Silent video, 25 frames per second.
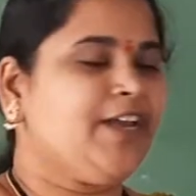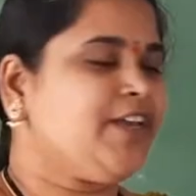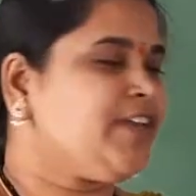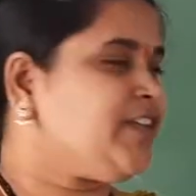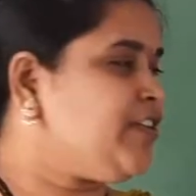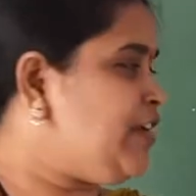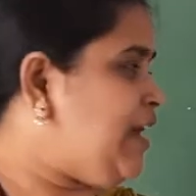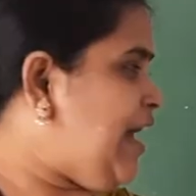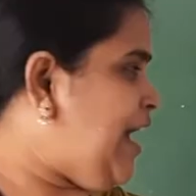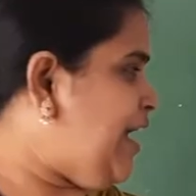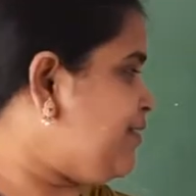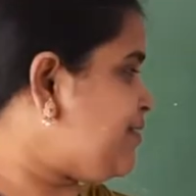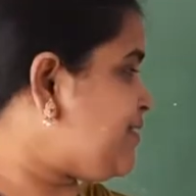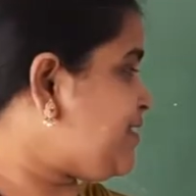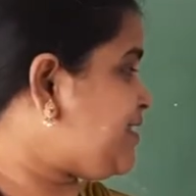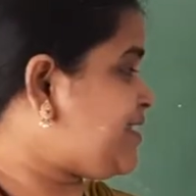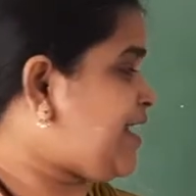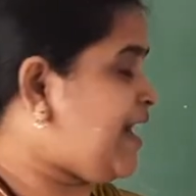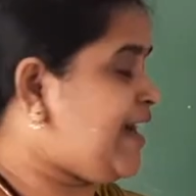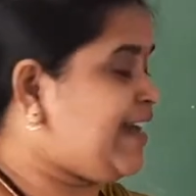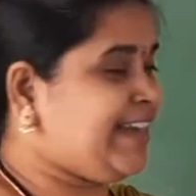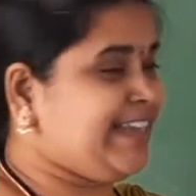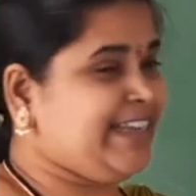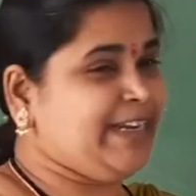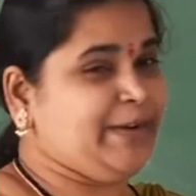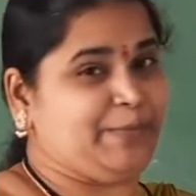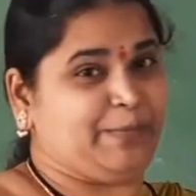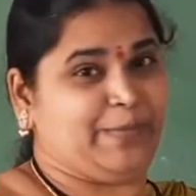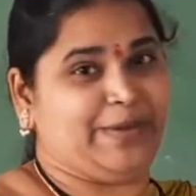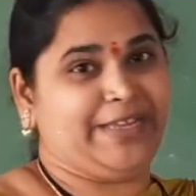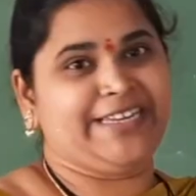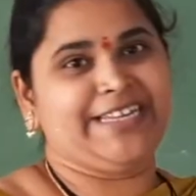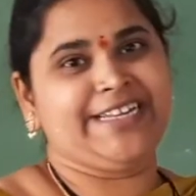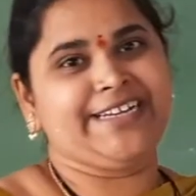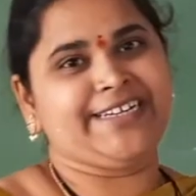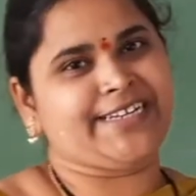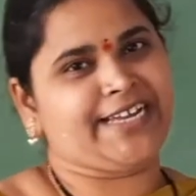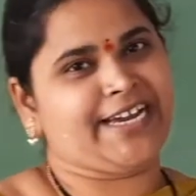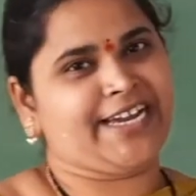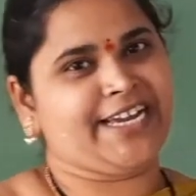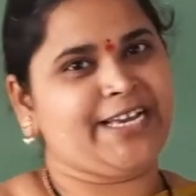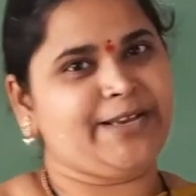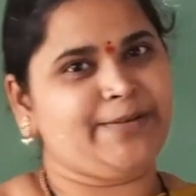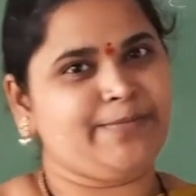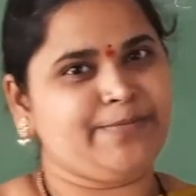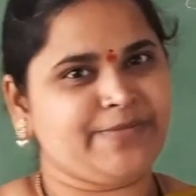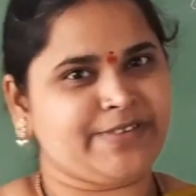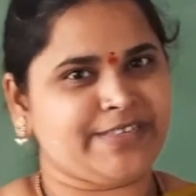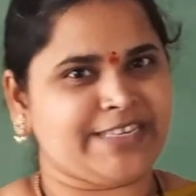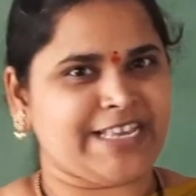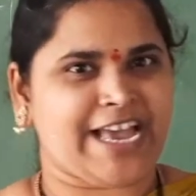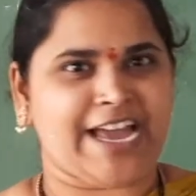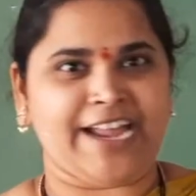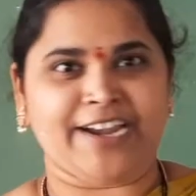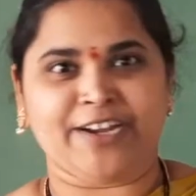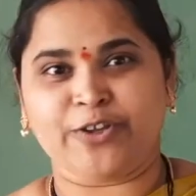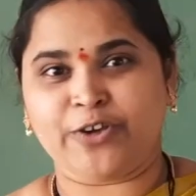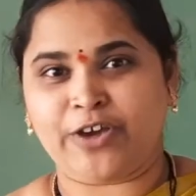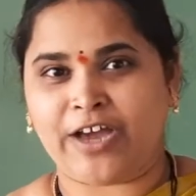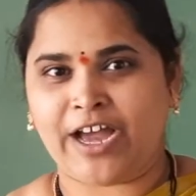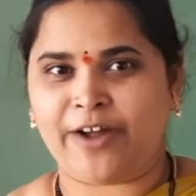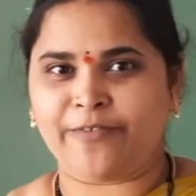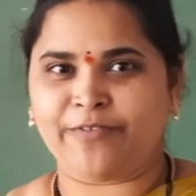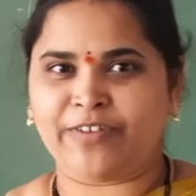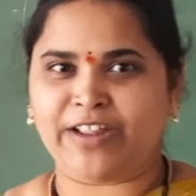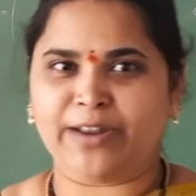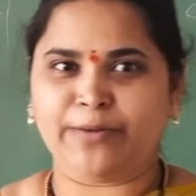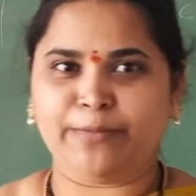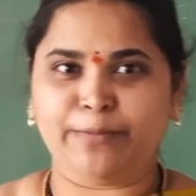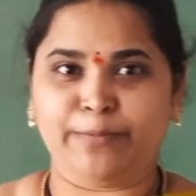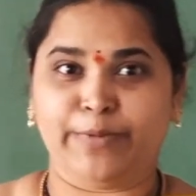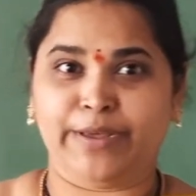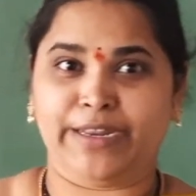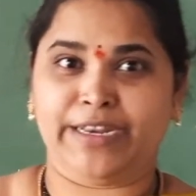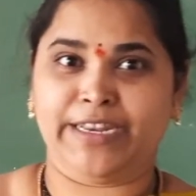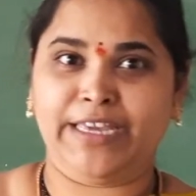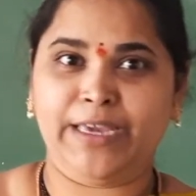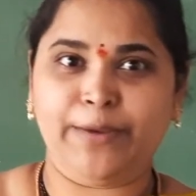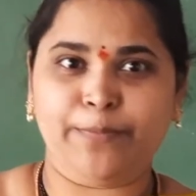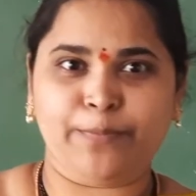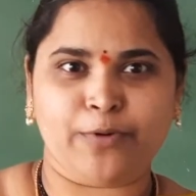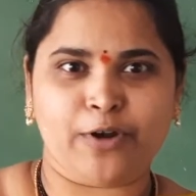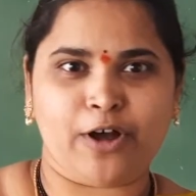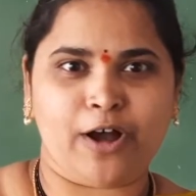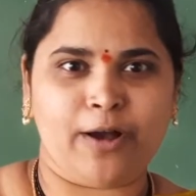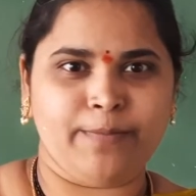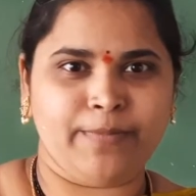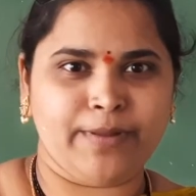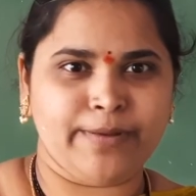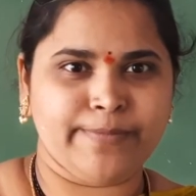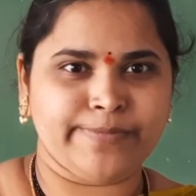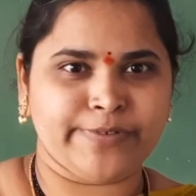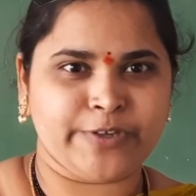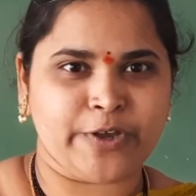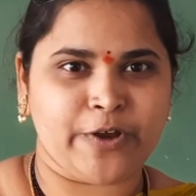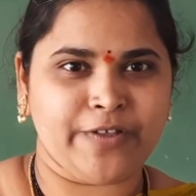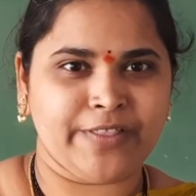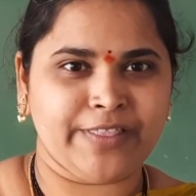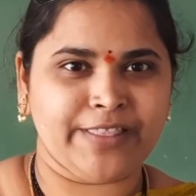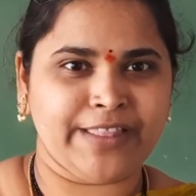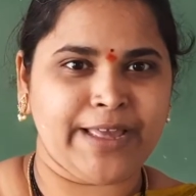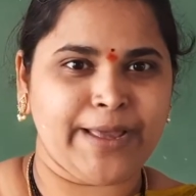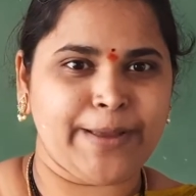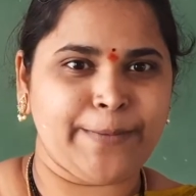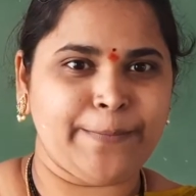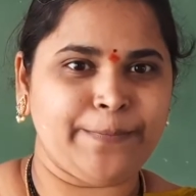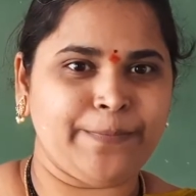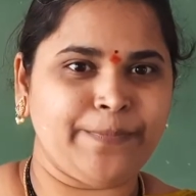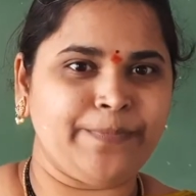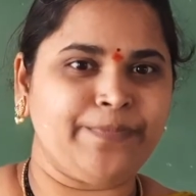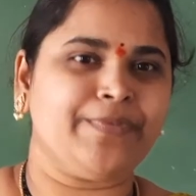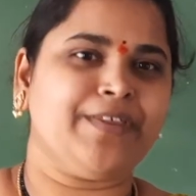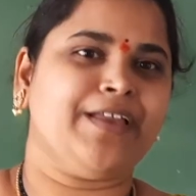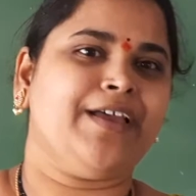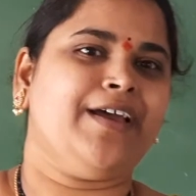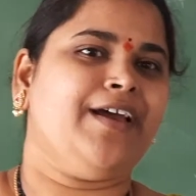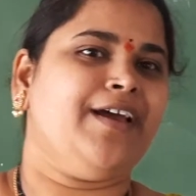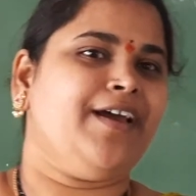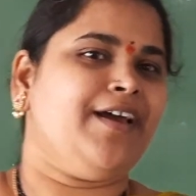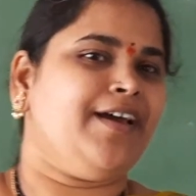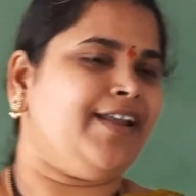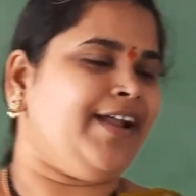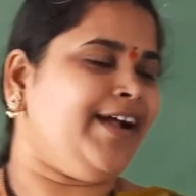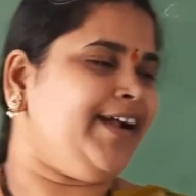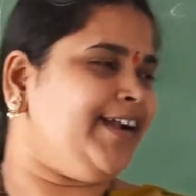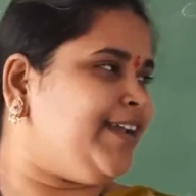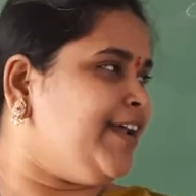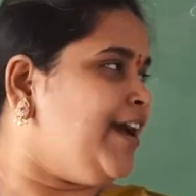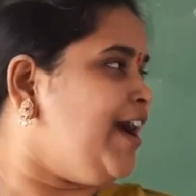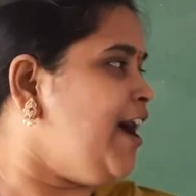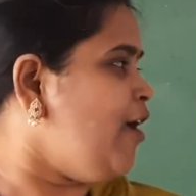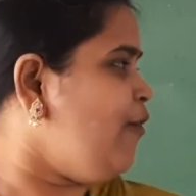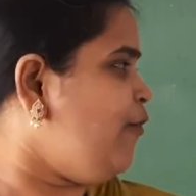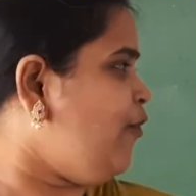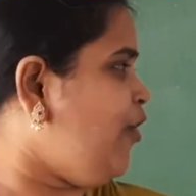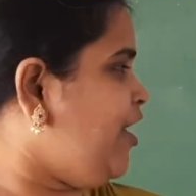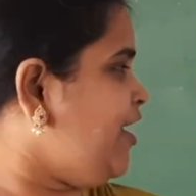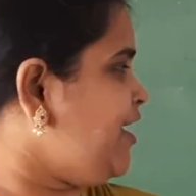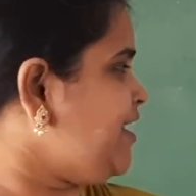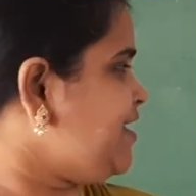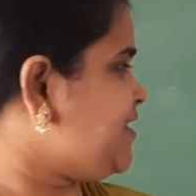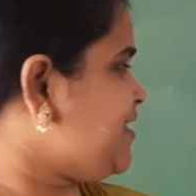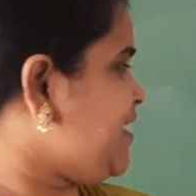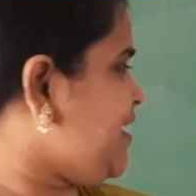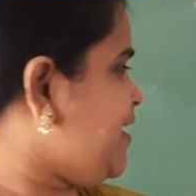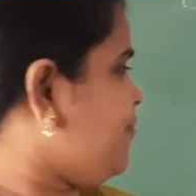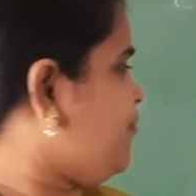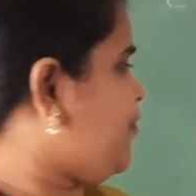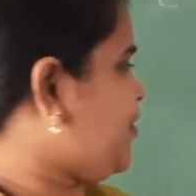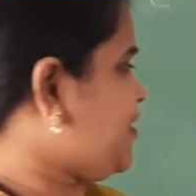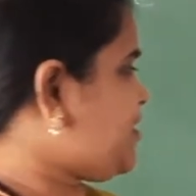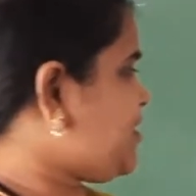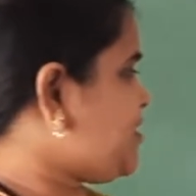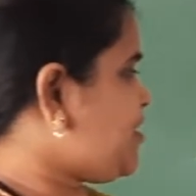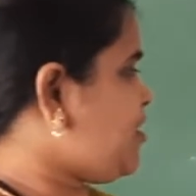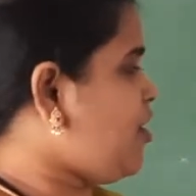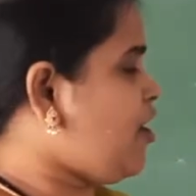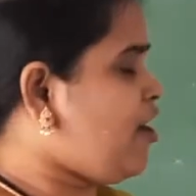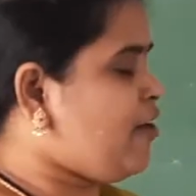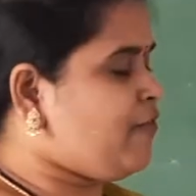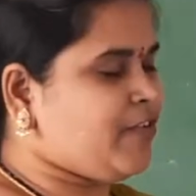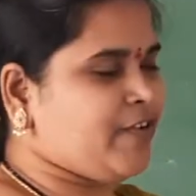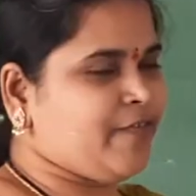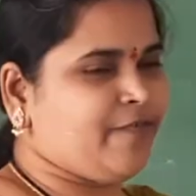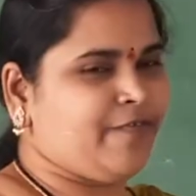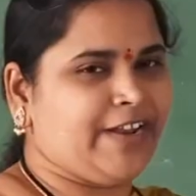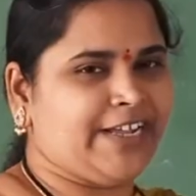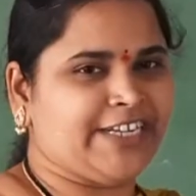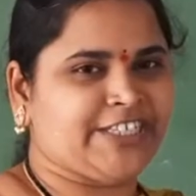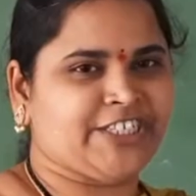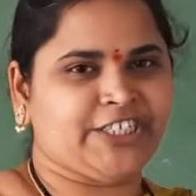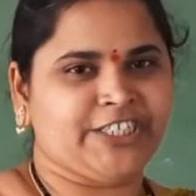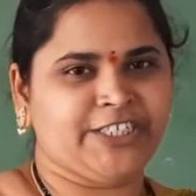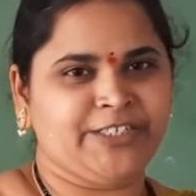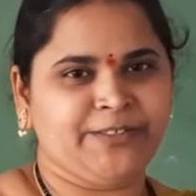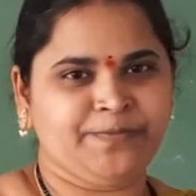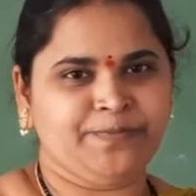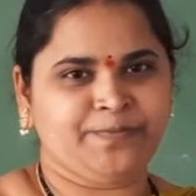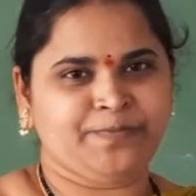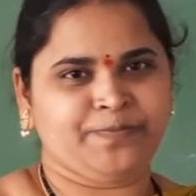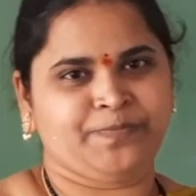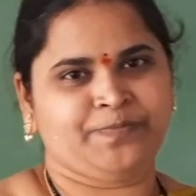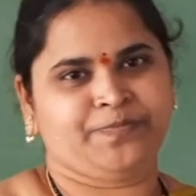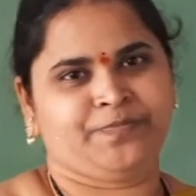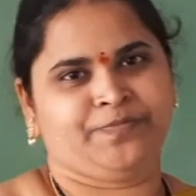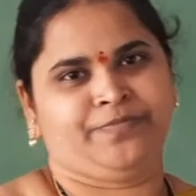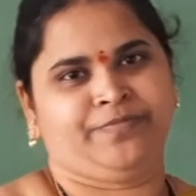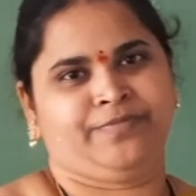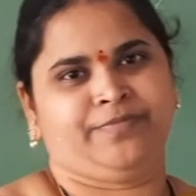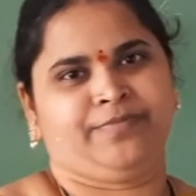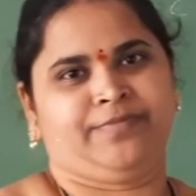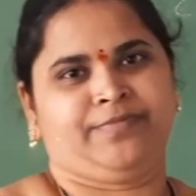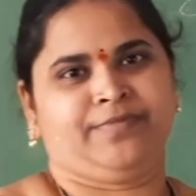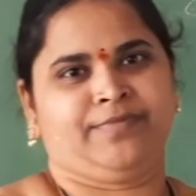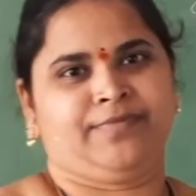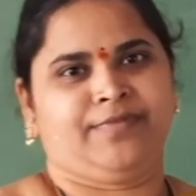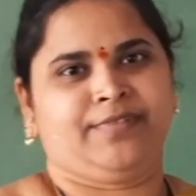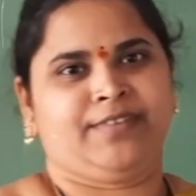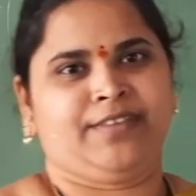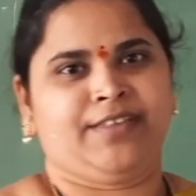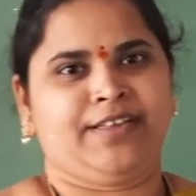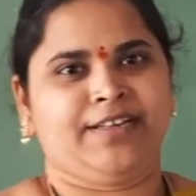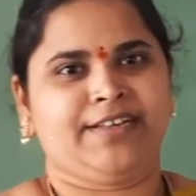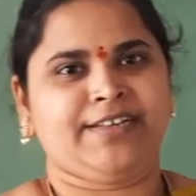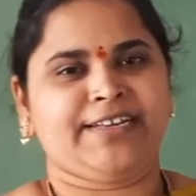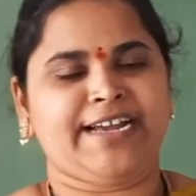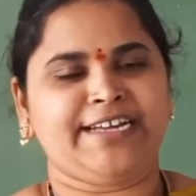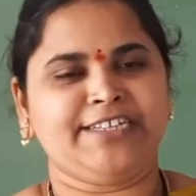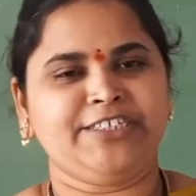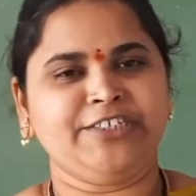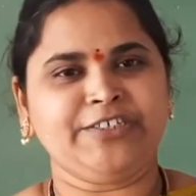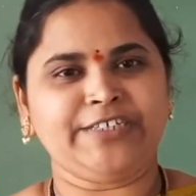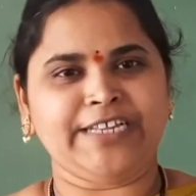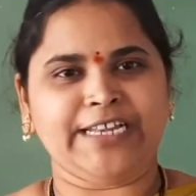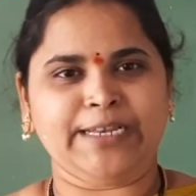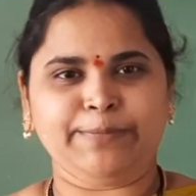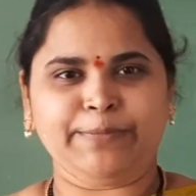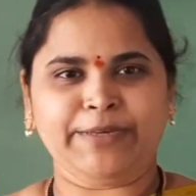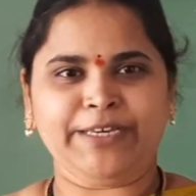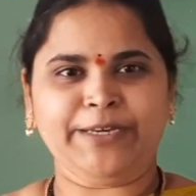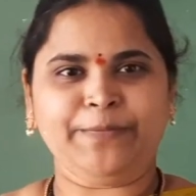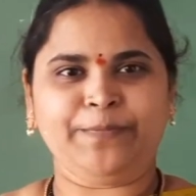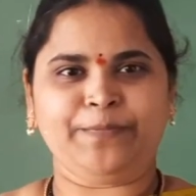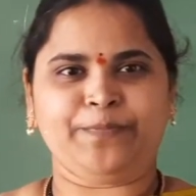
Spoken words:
You have studied many times and you have done many problems on them. Right? What is the first law of reflection? Can you tell me?